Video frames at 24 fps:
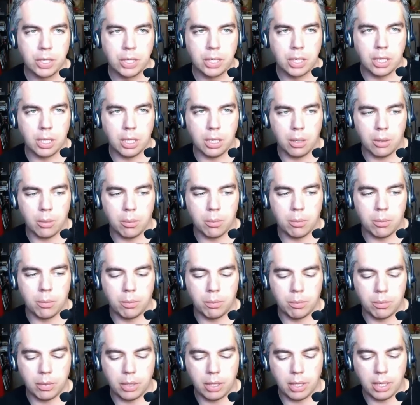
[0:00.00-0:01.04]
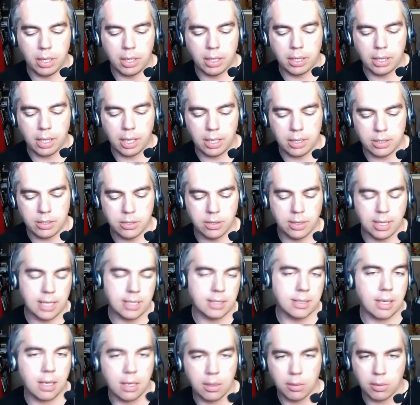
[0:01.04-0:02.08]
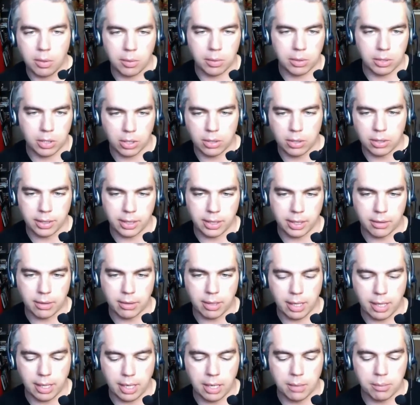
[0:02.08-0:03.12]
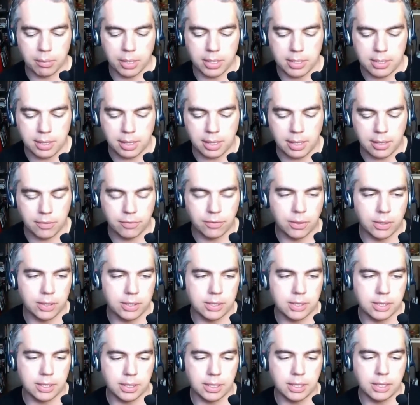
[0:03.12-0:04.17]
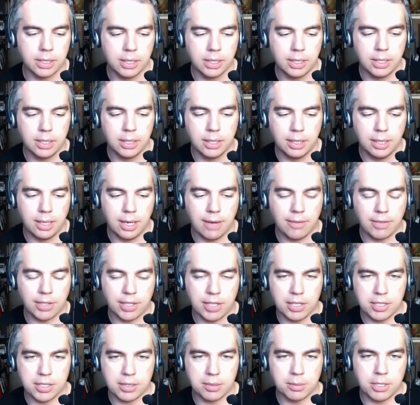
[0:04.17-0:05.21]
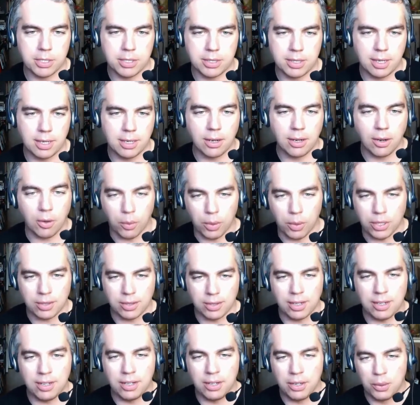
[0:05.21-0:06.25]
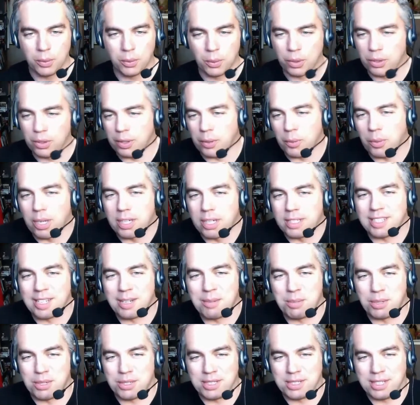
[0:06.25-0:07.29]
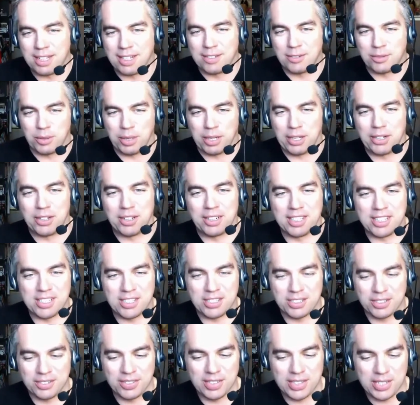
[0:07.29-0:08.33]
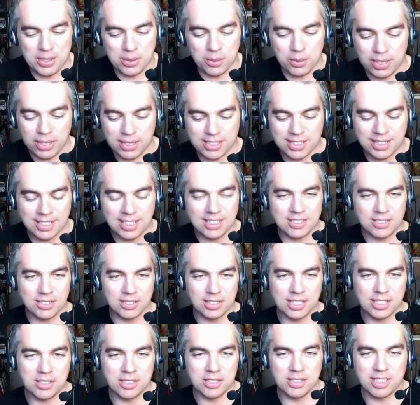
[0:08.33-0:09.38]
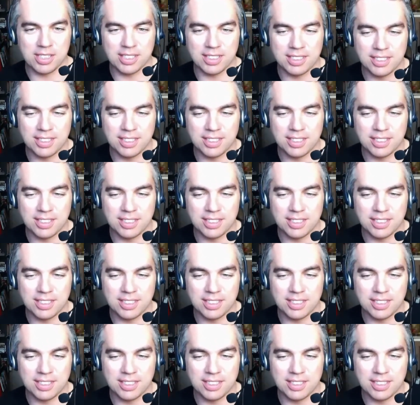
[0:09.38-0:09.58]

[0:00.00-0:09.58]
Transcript: And so that's kind of what we're currently iterating on. But it's a lot of fun to have a customer say, no, we only want 10% of what your initial vision was, and that's really interesting.